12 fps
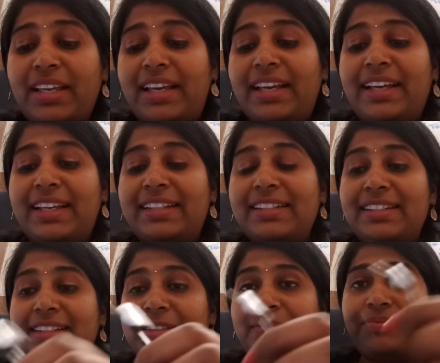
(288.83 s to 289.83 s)
And
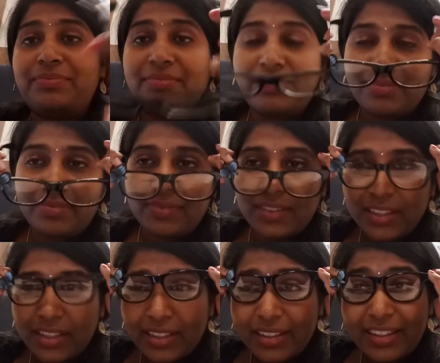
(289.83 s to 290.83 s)

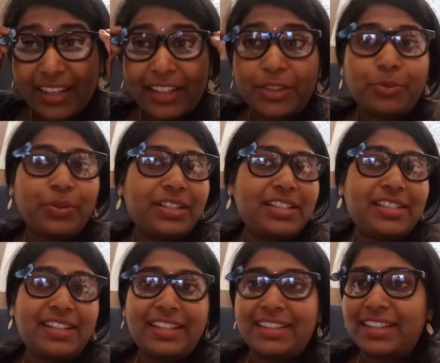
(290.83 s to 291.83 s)
the other one
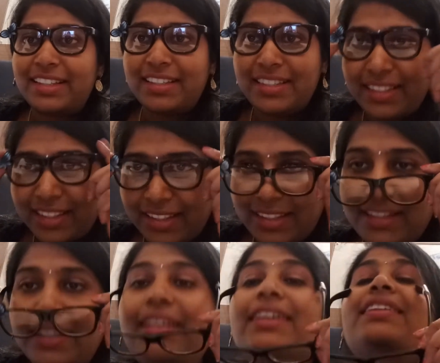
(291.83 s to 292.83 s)
is like this.
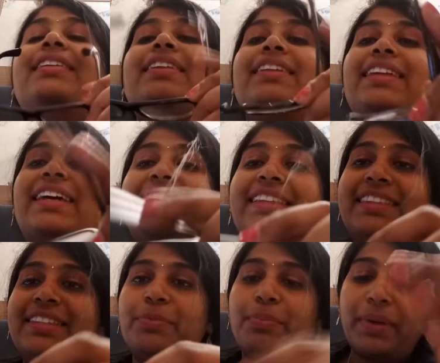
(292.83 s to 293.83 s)
I really like
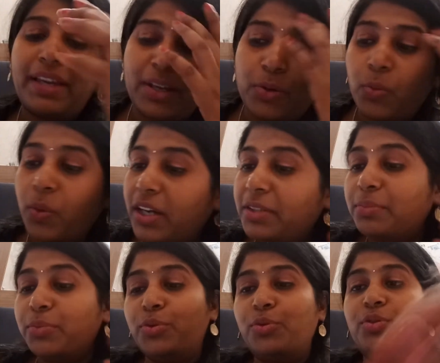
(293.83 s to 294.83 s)
the pink
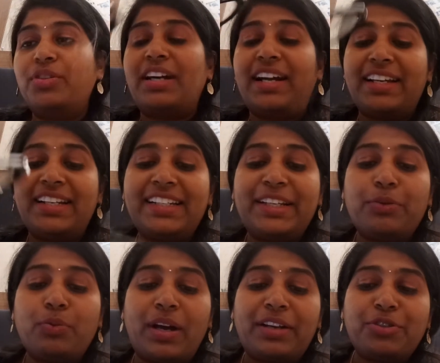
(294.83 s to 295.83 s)
one more. I'll
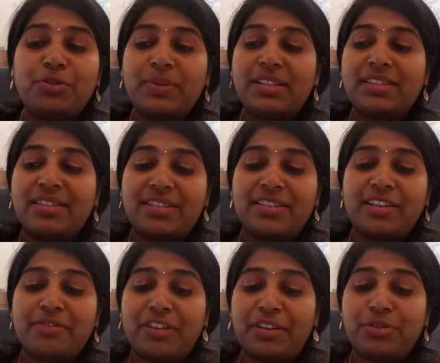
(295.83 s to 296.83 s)
give one to my sister
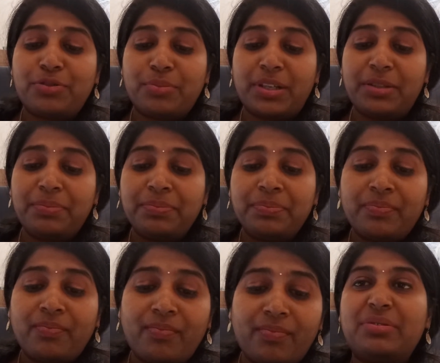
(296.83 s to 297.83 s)
and one to me.
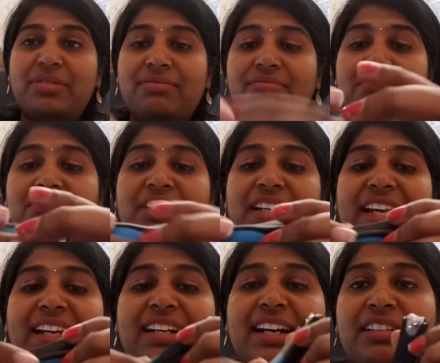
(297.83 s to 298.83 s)
Cute
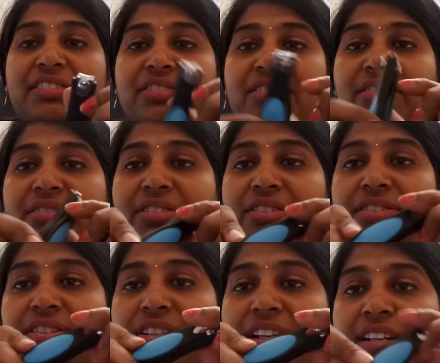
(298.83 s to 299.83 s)
nail cutter,
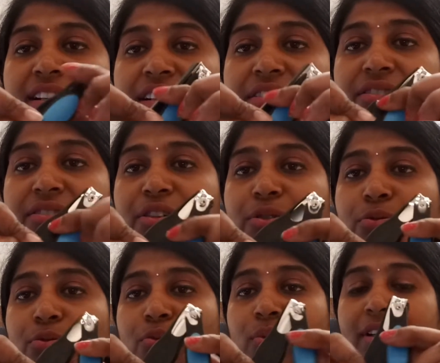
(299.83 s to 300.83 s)
just a nail cutter,
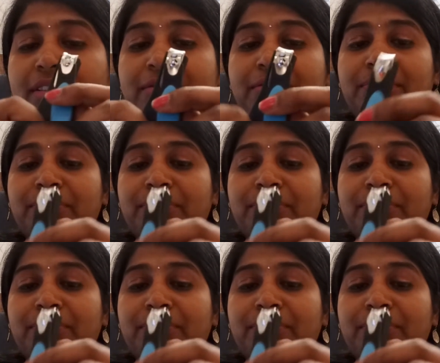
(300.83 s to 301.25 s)
cute one.